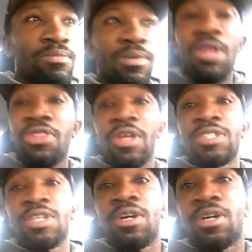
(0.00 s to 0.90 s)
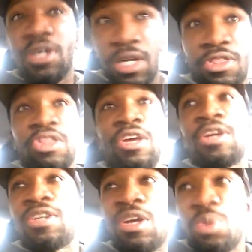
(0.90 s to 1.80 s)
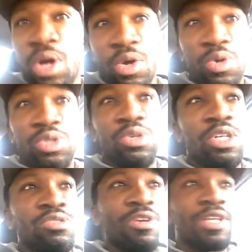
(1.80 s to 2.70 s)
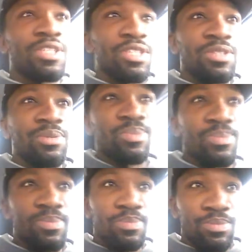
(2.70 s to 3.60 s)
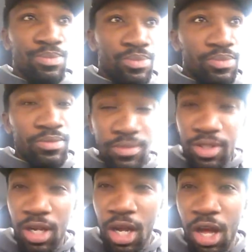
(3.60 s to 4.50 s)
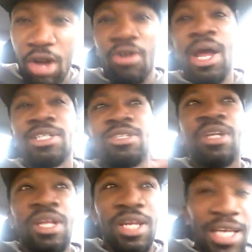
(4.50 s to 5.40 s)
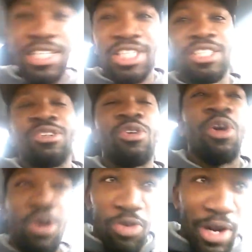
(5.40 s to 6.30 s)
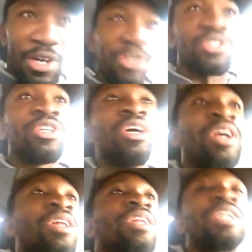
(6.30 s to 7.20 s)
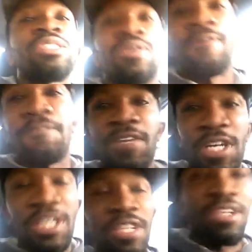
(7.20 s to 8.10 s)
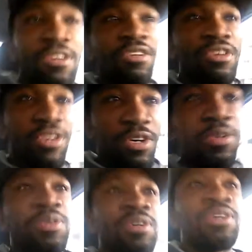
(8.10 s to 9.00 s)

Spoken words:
it's a good thing that we are going to Las Vegas. Congratulations, Raiders. Let's fucking go.